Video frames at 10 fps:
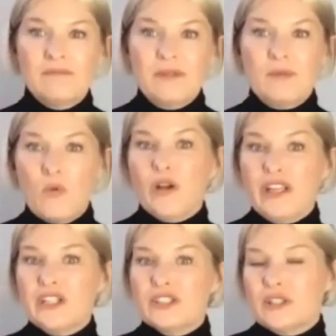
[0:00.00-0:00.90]
people
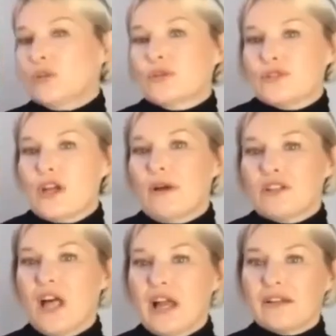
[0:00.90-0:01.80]
wanting to look so much
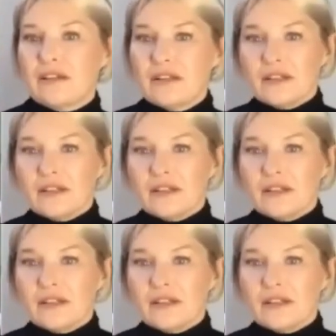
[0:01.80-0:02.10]
like,